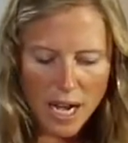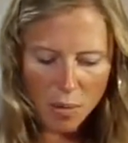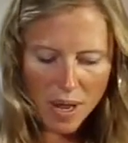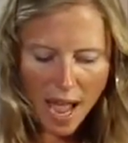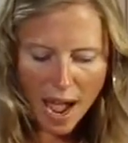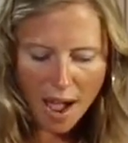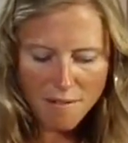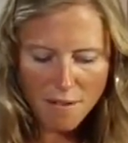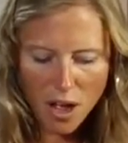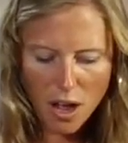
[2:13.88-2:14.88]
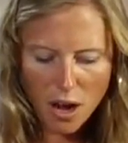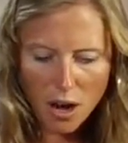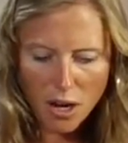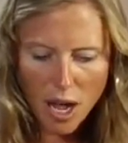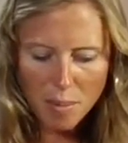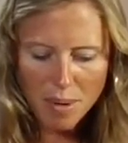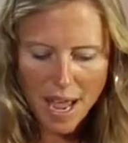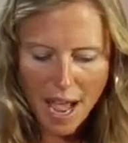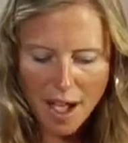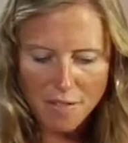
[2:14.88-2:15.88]
here we have our
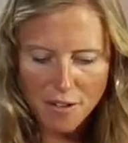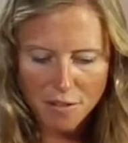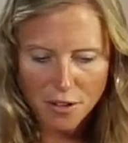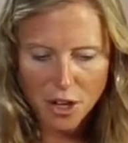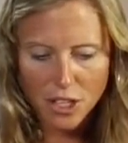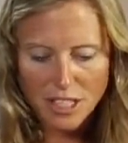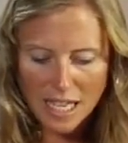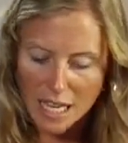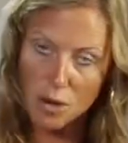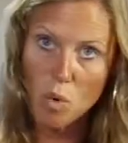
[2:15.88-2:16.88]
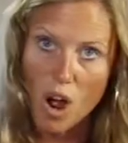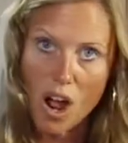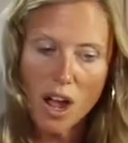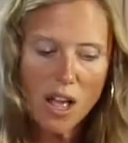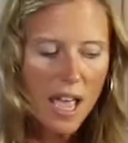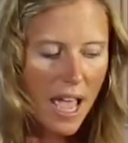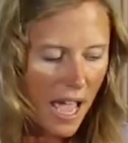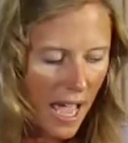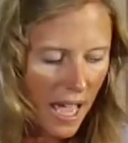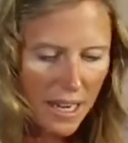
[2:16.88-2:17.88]
1.5 cups of cooked quinoa,
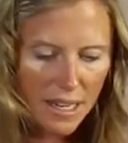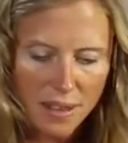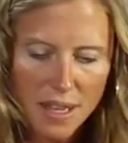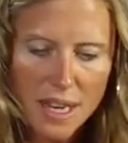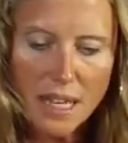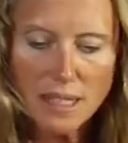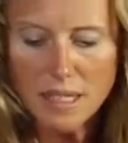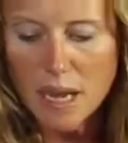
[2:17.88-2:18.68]
and the next